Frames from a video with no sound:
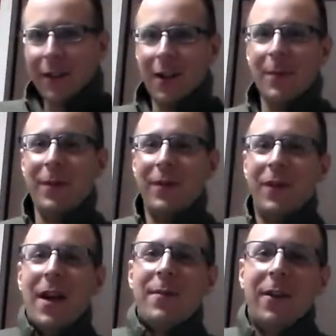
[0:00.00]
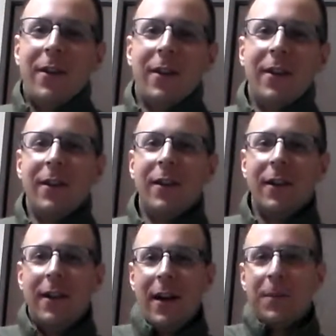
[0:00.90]
carbon fiber,
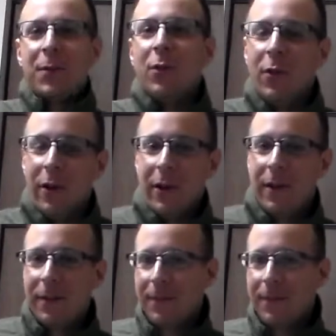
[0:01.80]
op score.